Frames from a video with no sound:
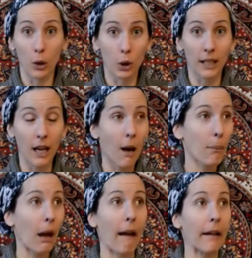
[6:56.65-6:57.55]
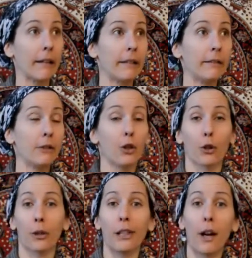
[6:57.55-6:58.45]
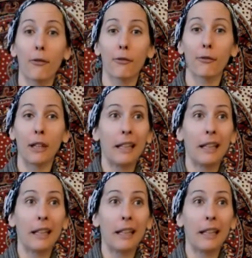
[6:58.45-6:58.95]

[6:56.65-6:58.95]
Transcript: look it up, and sure enough,